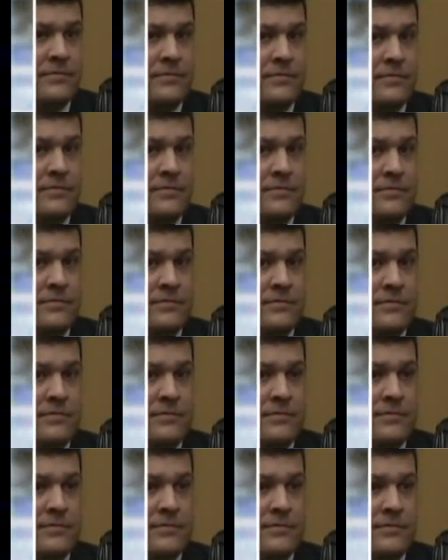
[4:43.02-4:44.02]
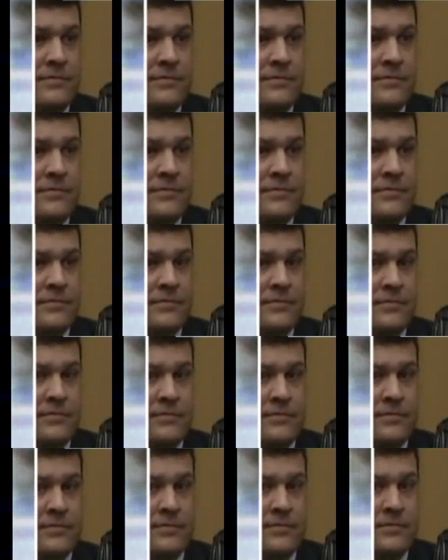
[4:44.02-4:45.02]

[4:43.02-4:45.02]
(not speaking)